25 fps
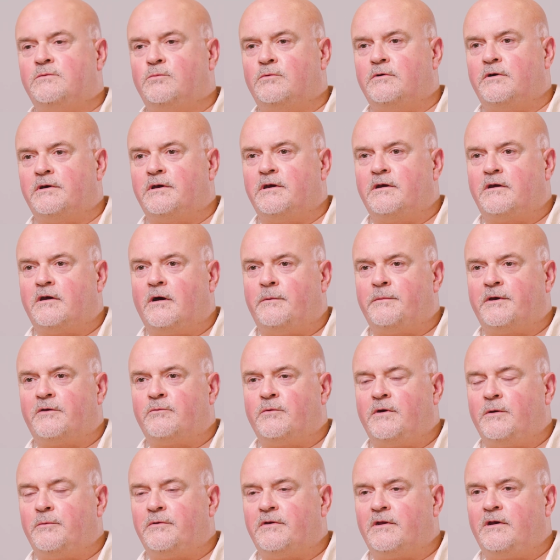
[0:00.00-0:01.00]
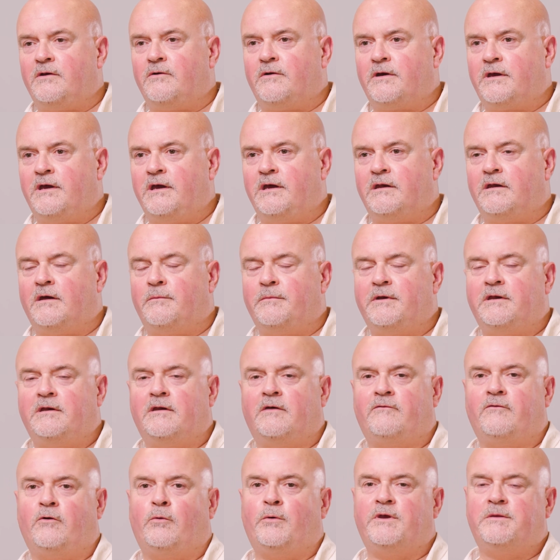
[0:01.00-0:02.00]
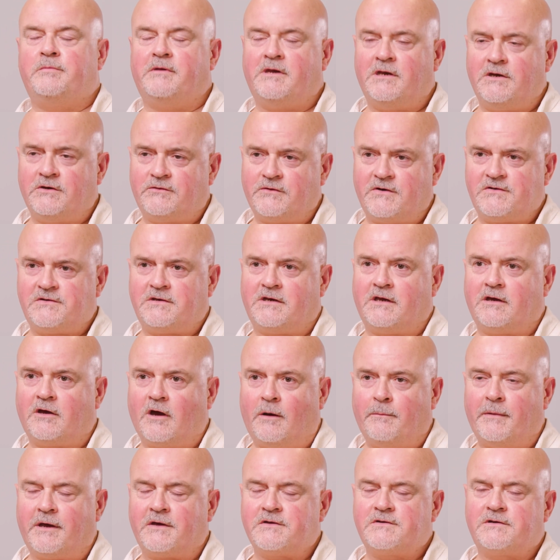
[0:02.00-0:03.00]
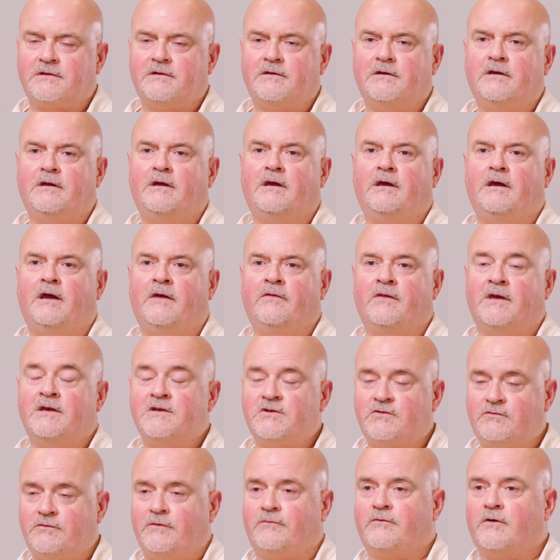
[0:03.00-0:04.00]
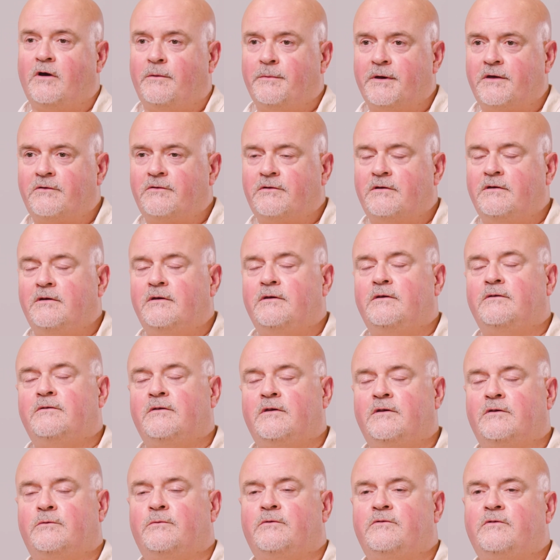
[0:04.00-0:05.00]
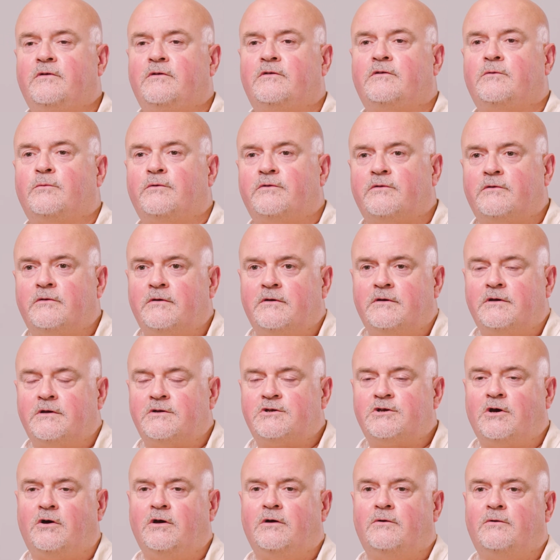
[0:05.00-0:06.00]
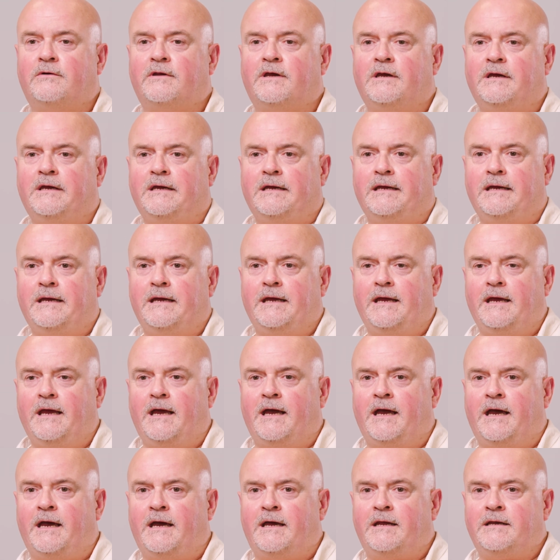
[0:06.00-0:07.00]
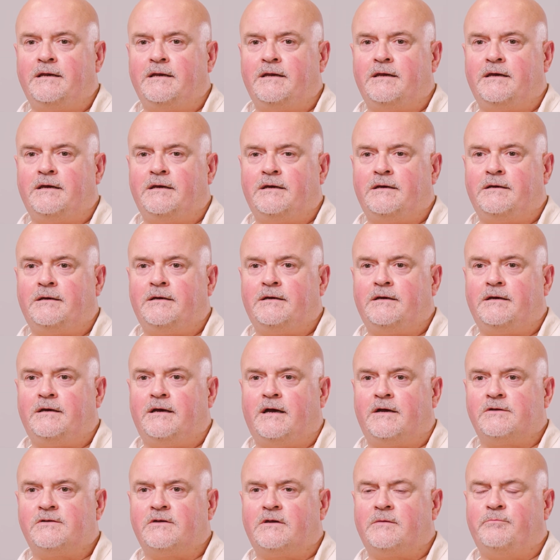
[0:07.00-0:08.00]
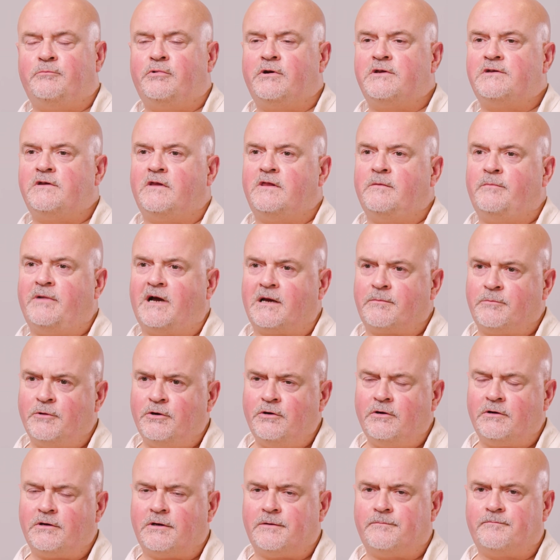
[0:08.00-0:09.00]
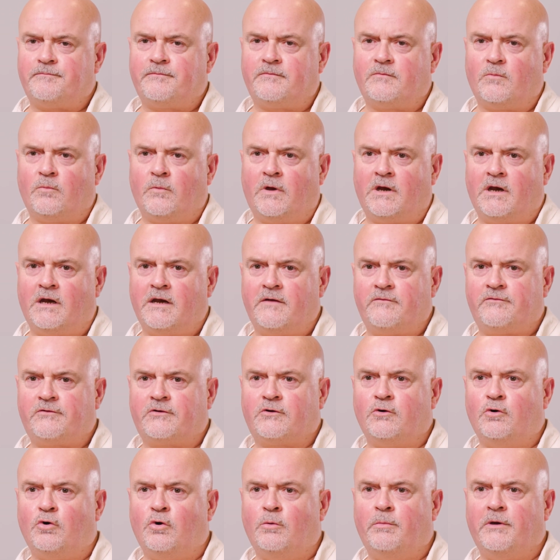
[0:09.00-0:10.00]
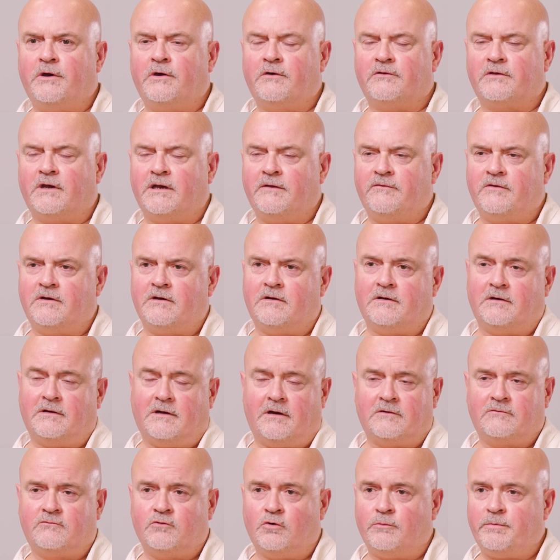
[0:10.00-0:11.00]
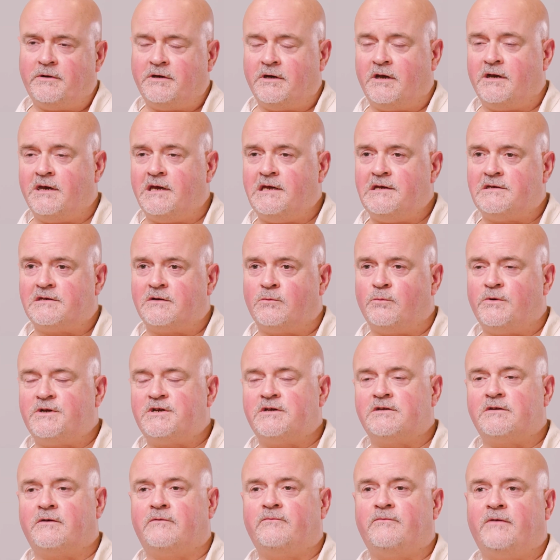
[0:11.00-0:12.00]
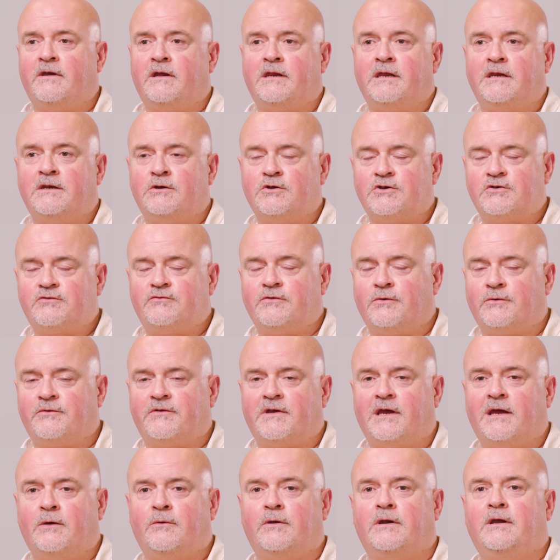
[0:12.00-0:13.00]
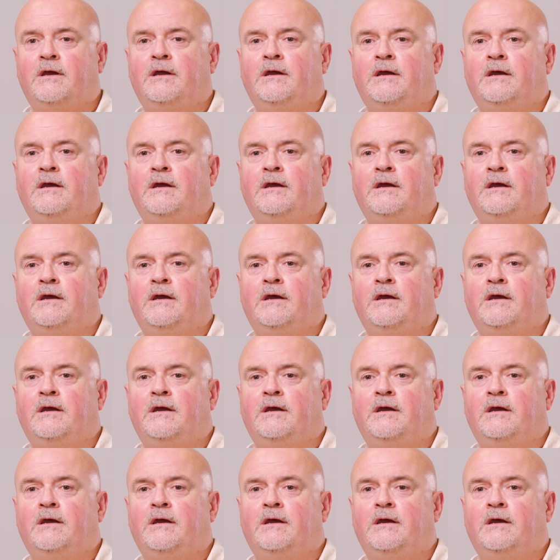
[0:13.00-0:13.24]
work in comics when I was a little kid. I mean, I've always been interested in comics and the history of comics since I was a child. And I sort of put it on the back burner when I left school because I grew up in Nuneaton, which is a fairly industrial town,